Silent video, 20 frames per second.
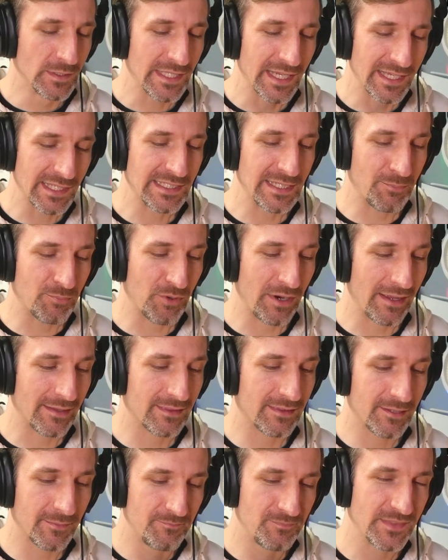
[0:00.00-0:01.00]
take a deep
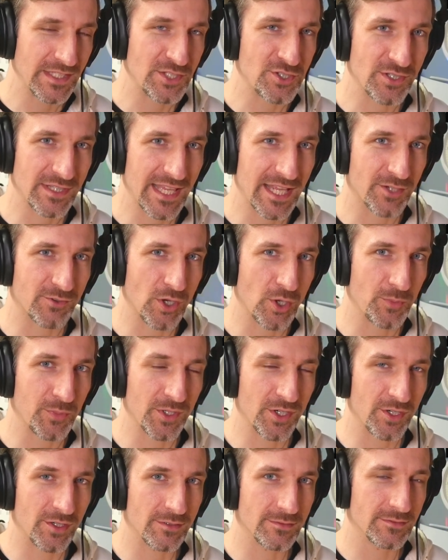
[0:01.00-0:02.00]
breath, get your letter
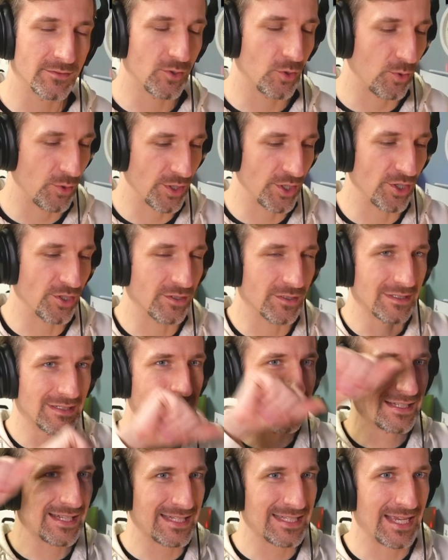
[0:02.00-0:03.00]
opener, or your
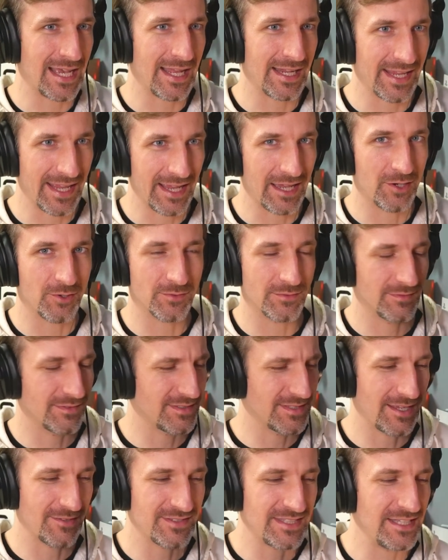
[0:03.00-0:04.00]
katana out.
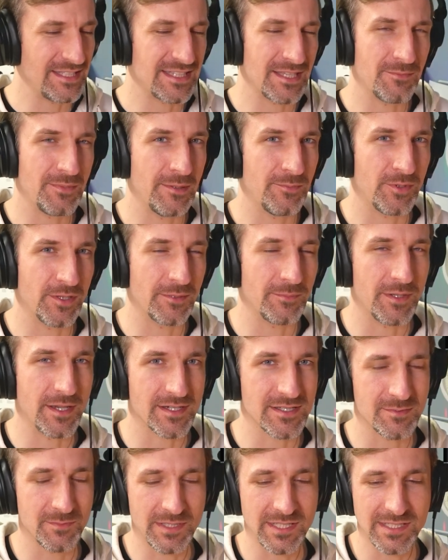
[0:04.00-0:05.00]
I've seen some people
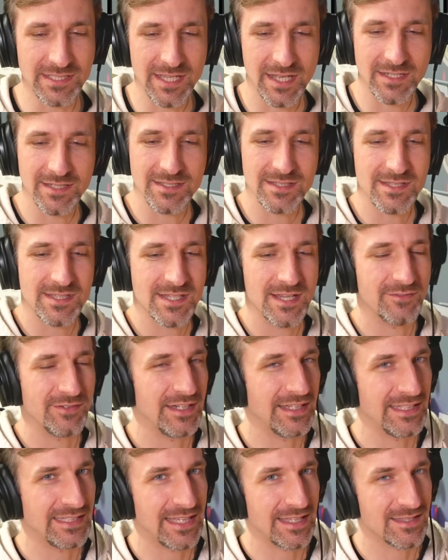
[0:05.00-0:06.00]
unboxing with katanas and stuff, and I
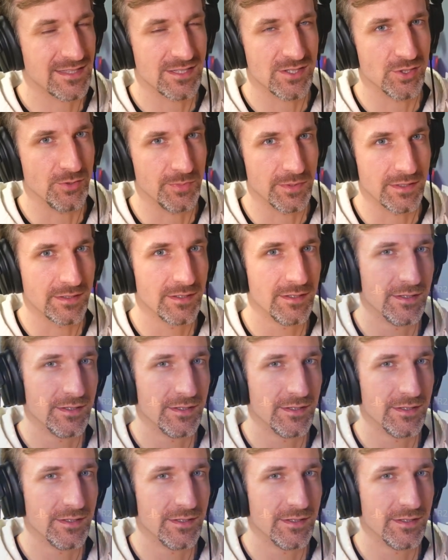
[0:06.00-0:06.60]
think that's stupid.